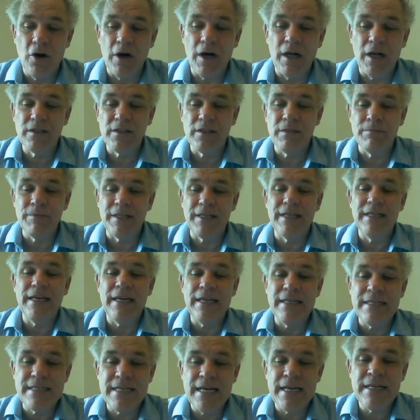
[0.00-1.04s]
ultimately
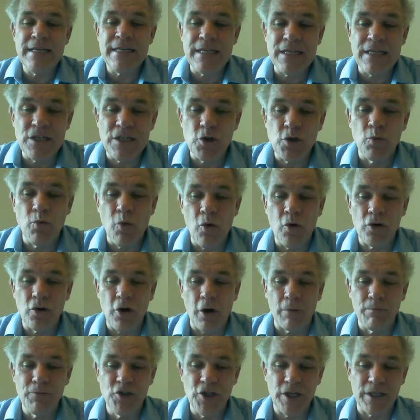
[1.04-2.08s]
intending toward
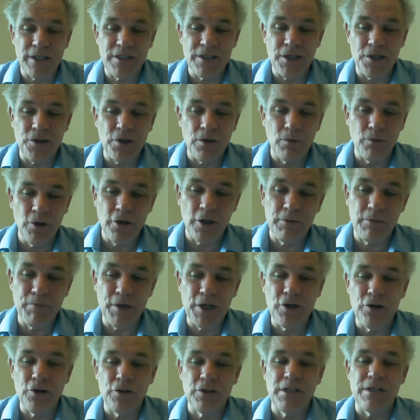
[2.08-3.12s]
objects in the world
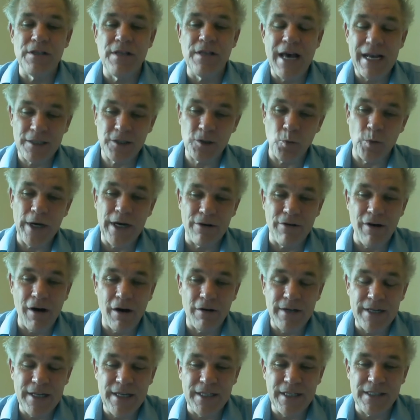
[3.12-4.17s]
because that's where
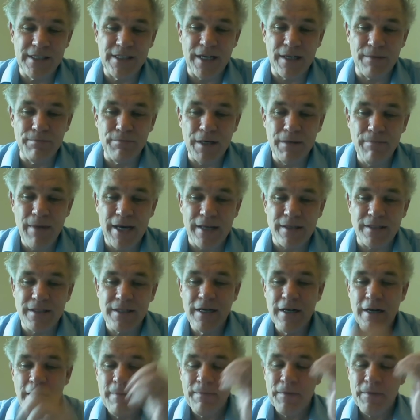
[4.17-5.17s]
our needs can be met.